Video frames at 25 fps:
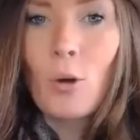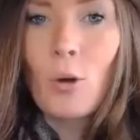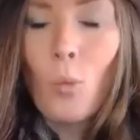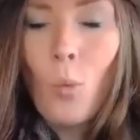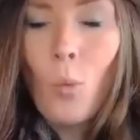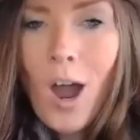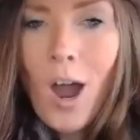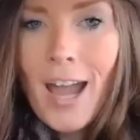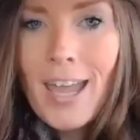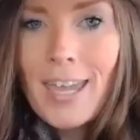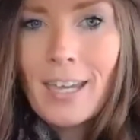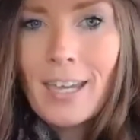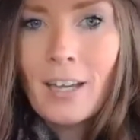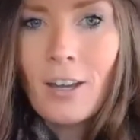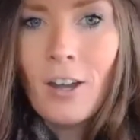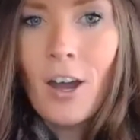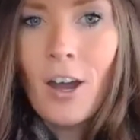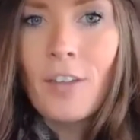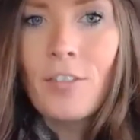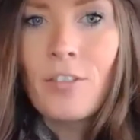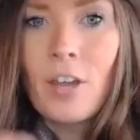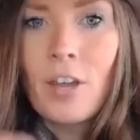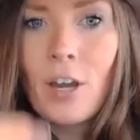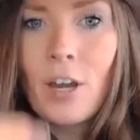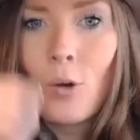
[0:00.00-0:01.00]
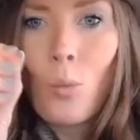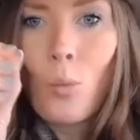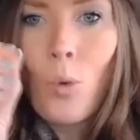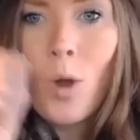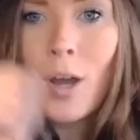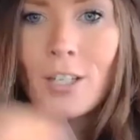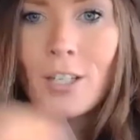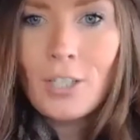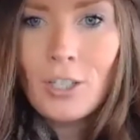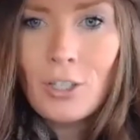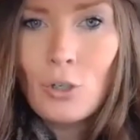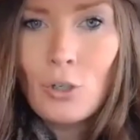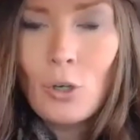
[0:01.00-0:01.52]
why it got there,
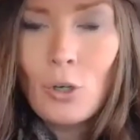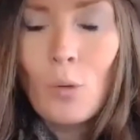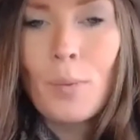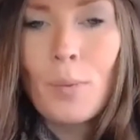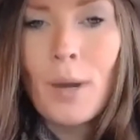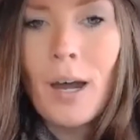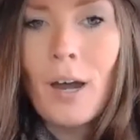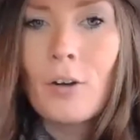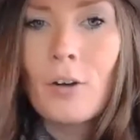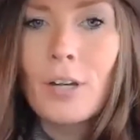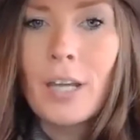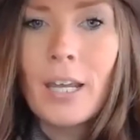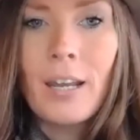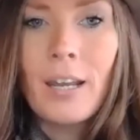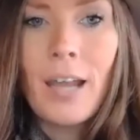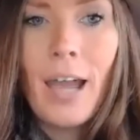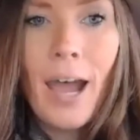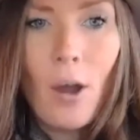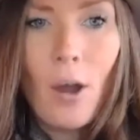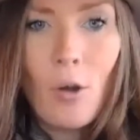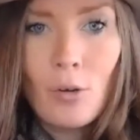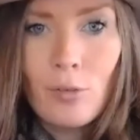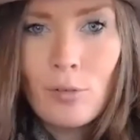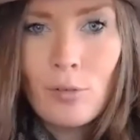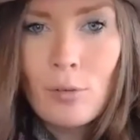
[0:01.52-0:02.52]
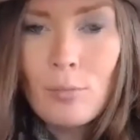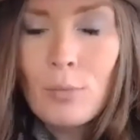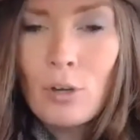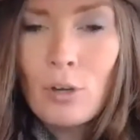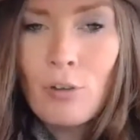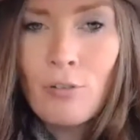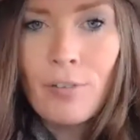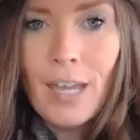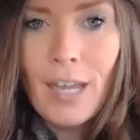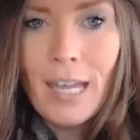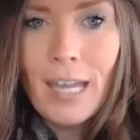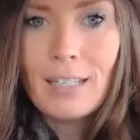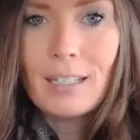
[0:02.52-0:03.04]
what to do about it, how to
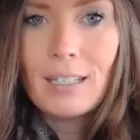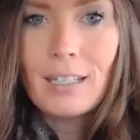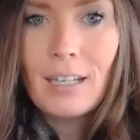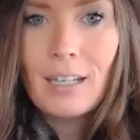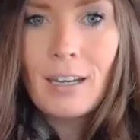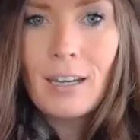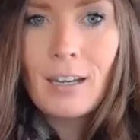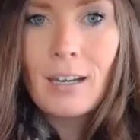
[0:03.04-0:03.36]
remove it,